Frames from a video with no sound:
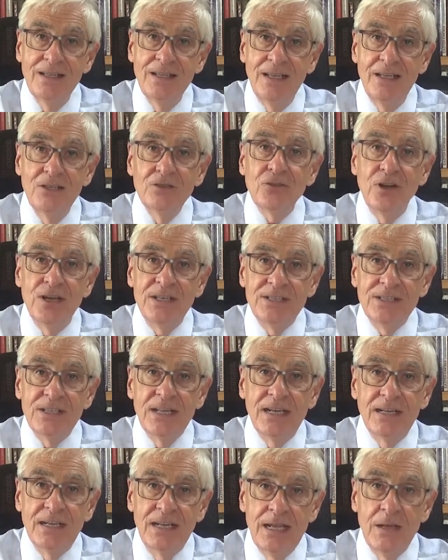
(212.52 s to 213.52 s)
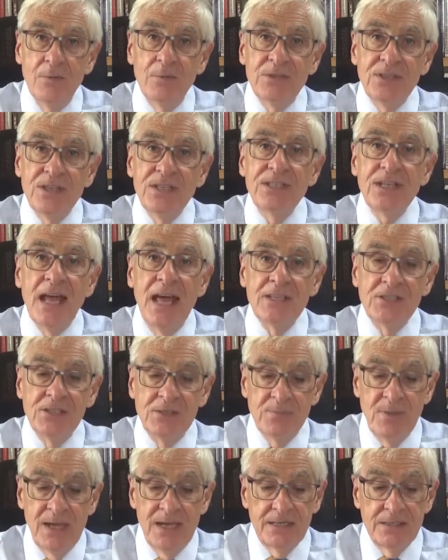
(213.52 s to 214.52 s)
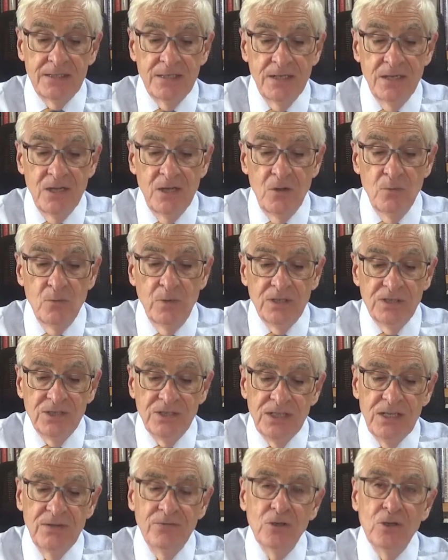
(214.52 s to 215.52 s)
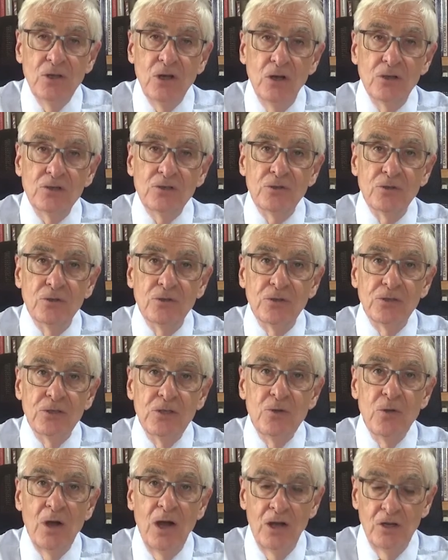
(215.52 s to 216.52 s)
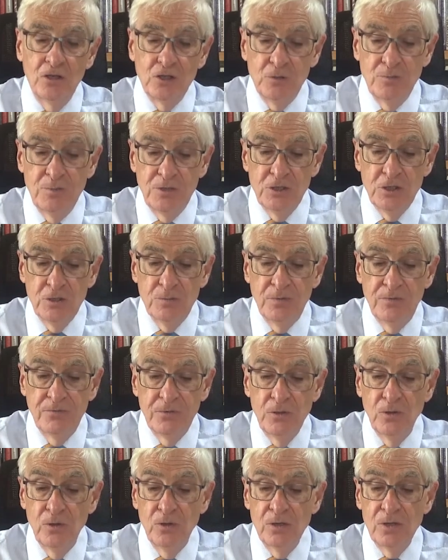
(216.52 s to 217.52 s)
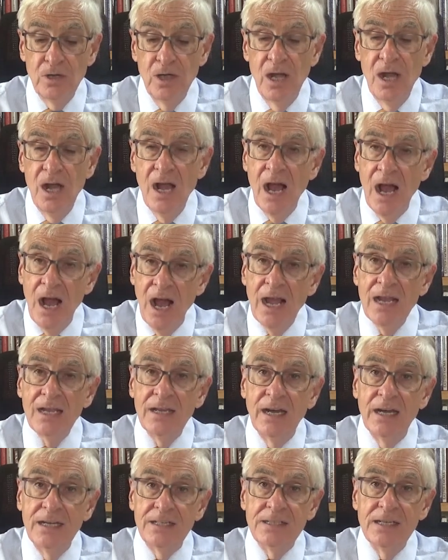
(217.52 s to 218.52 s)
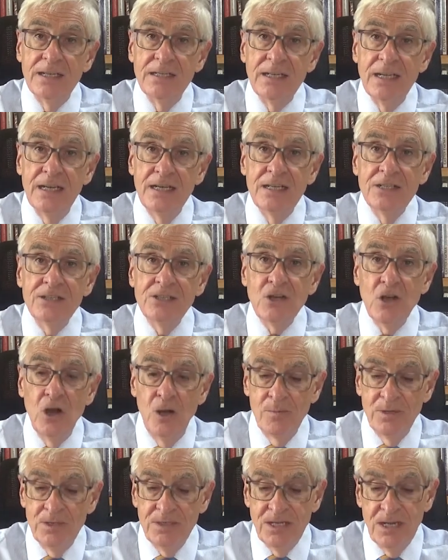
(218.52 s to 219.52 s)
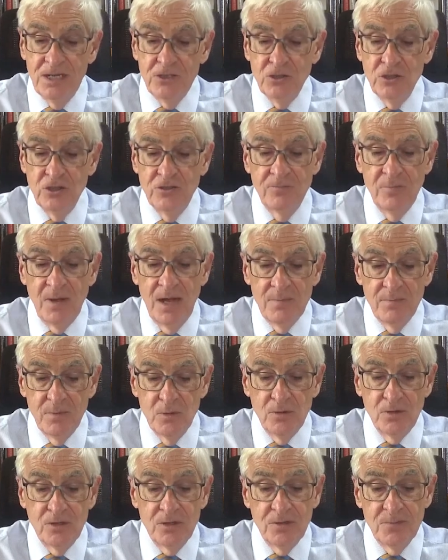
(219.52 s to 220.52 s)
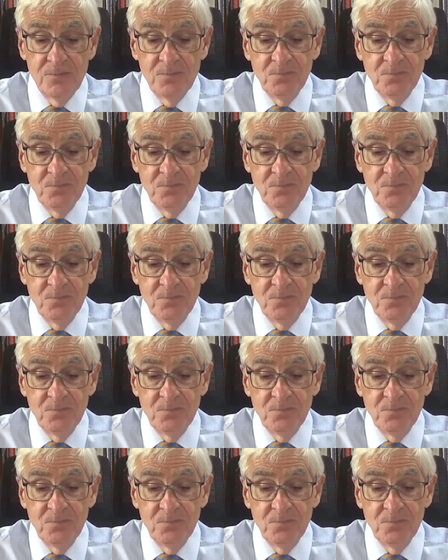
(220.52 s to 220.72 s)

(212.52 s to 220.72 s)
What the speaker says: Interestingly, it was this aspect which Stephen Cottrell, the new Archbishop of York, highlighted in his commendation of my book.